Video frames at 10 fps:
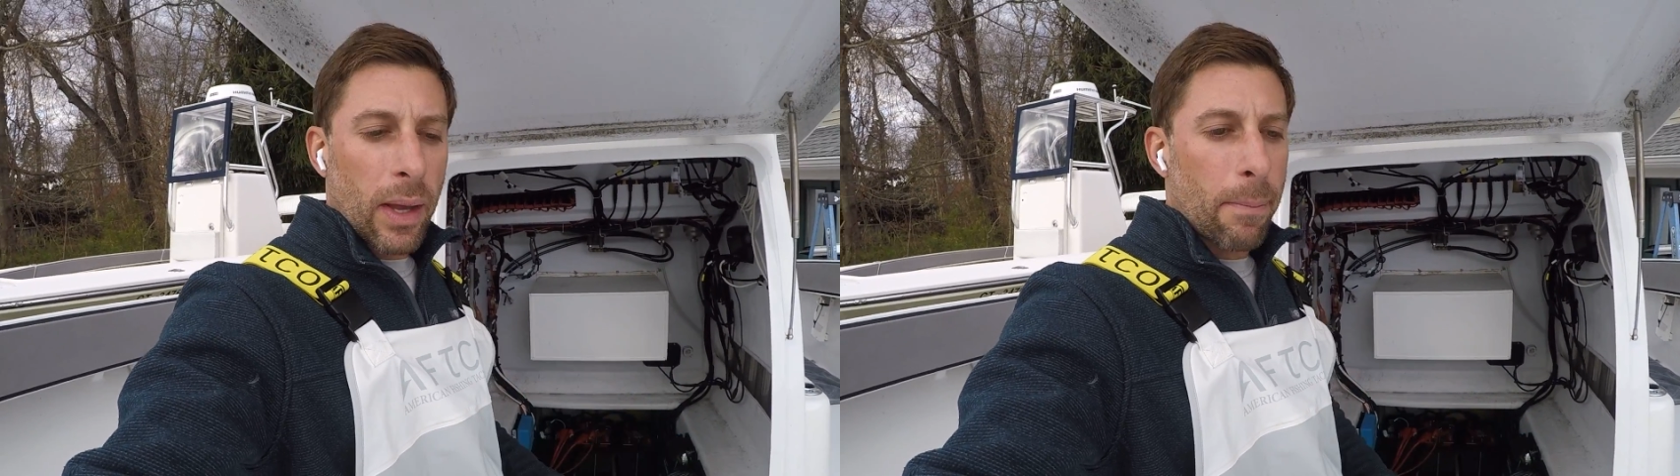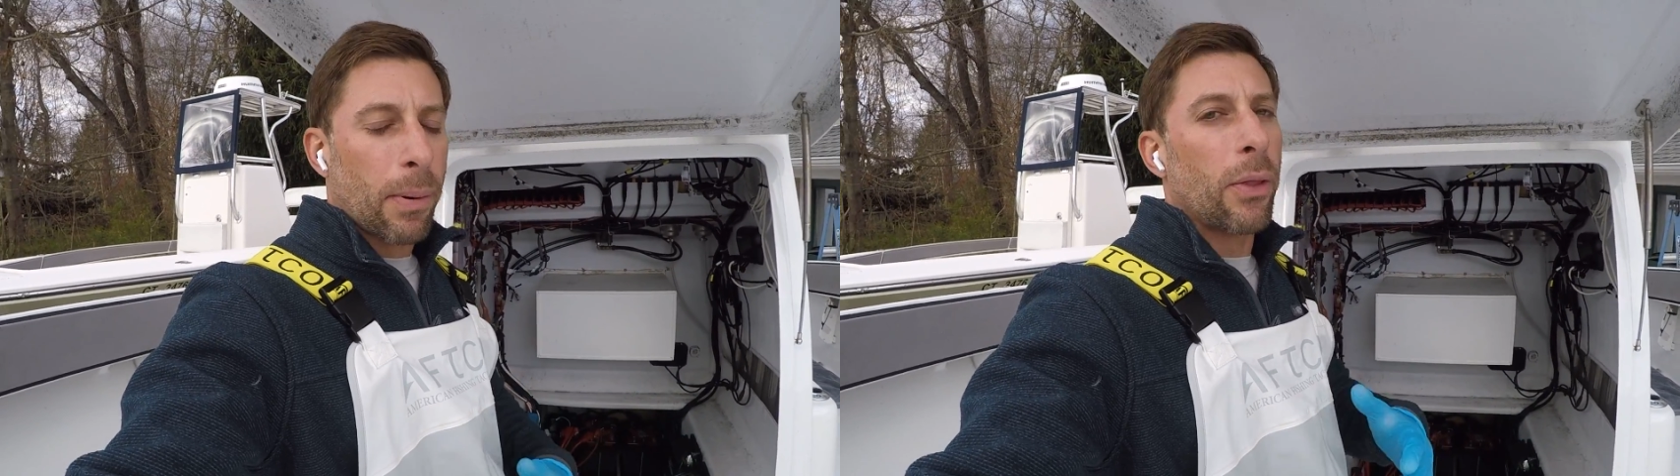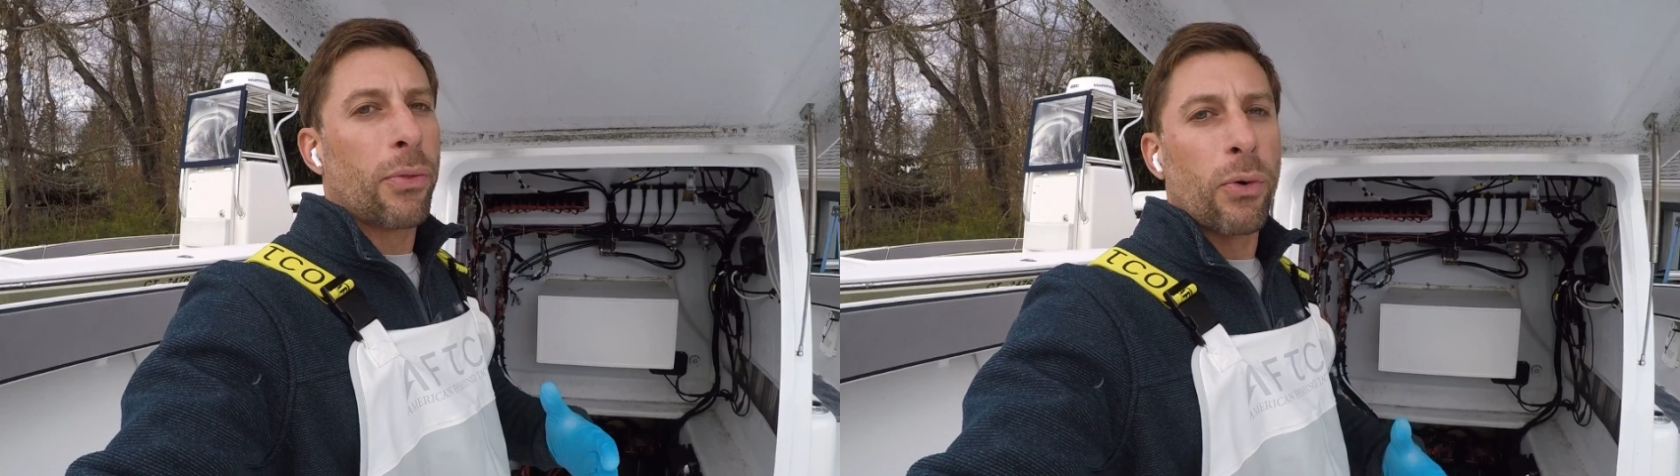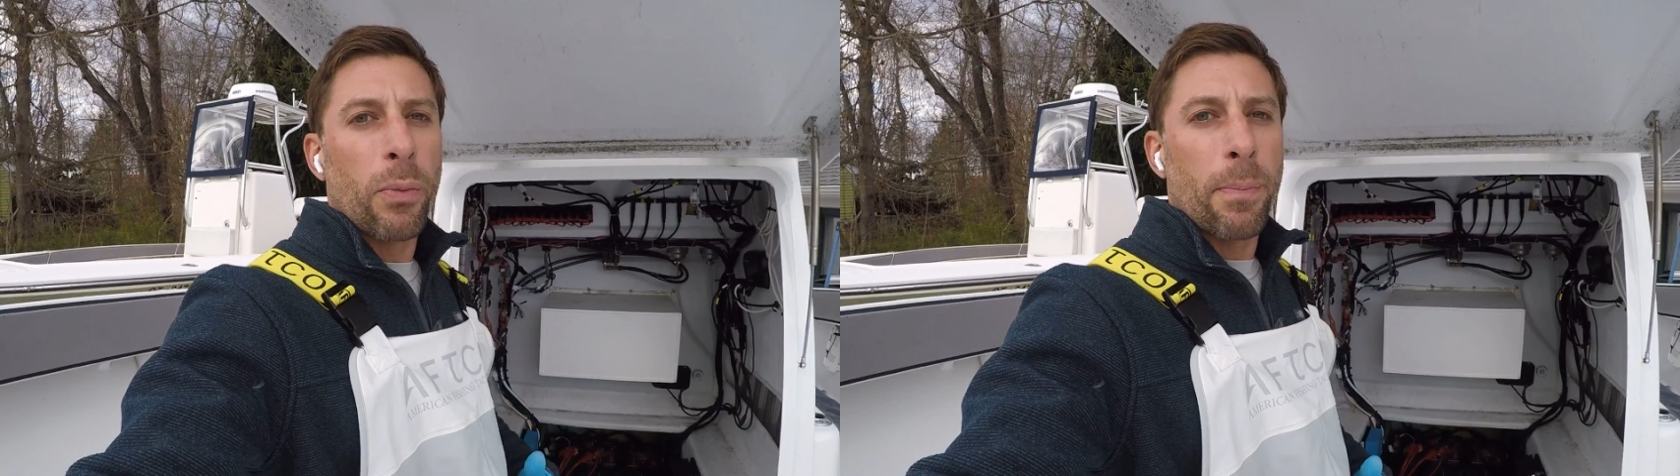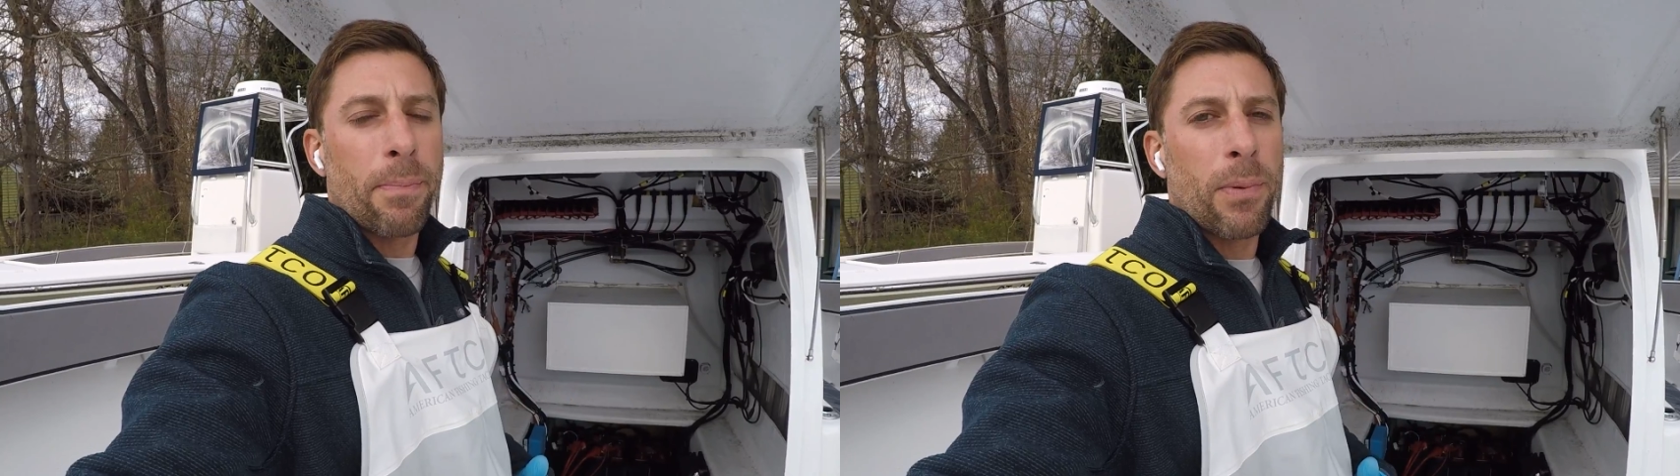burning through
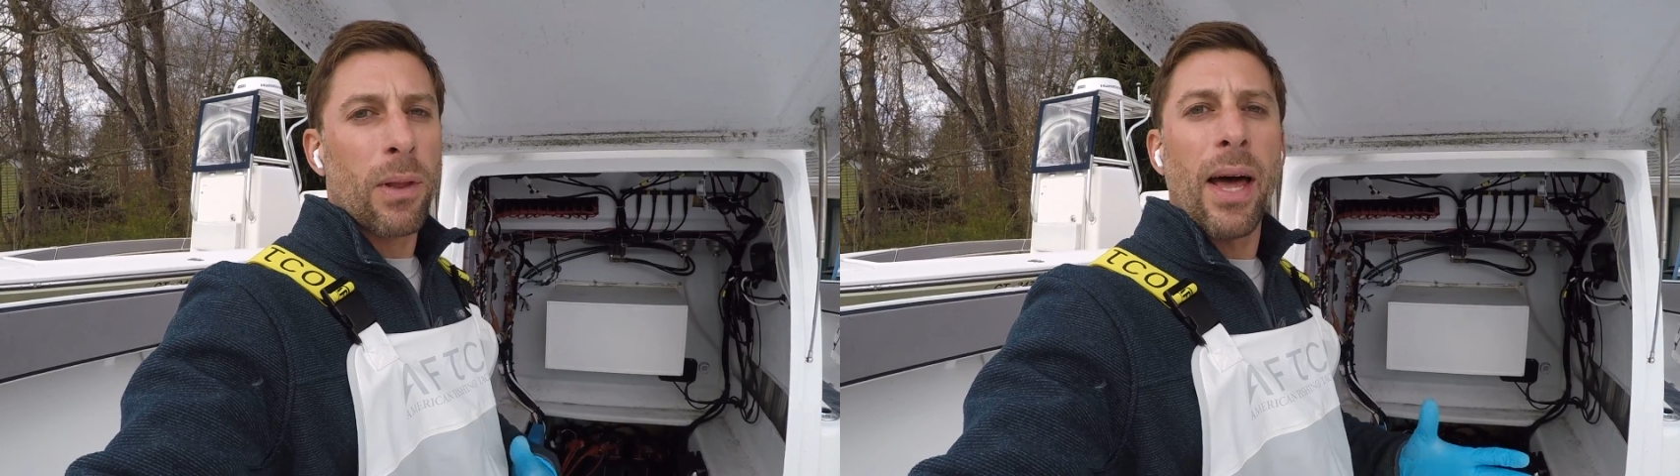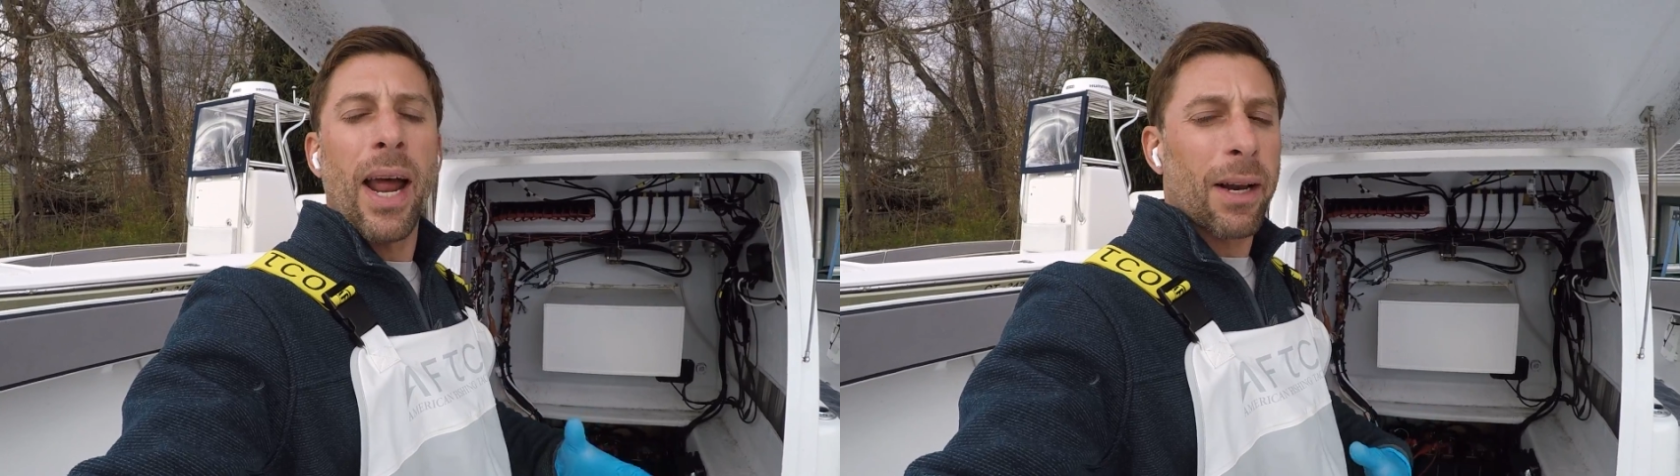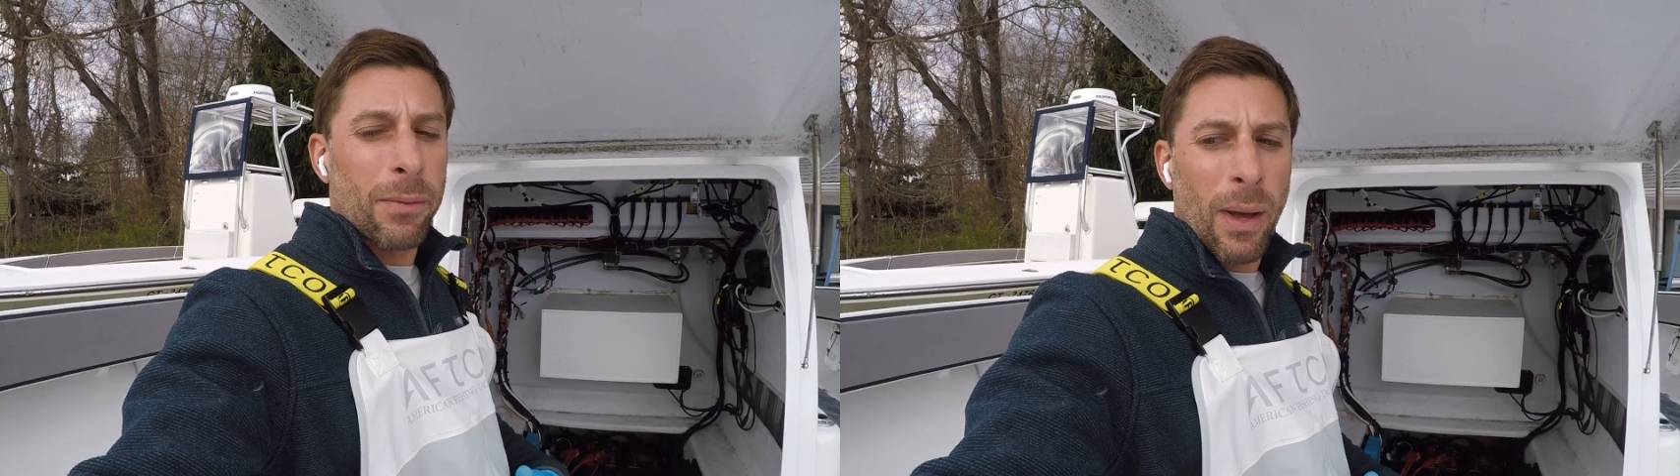lead,